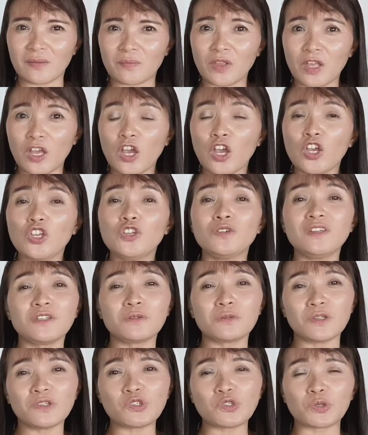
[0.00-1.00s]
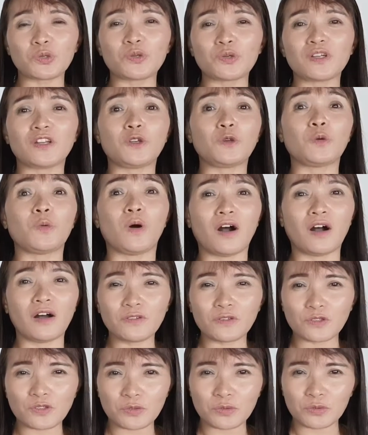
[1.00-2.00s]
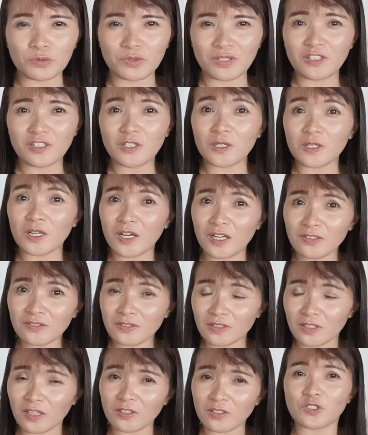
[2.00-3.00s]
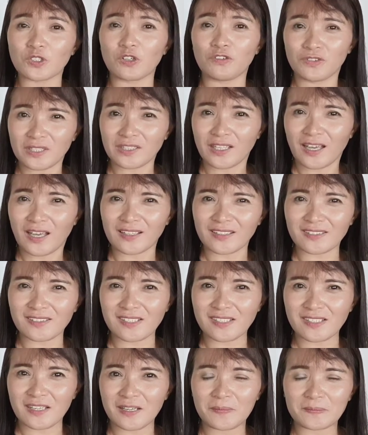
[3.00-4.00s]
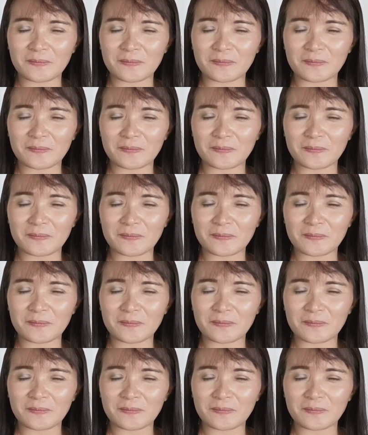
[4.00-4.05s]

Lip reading: You need to ensure that you understood the context of the text.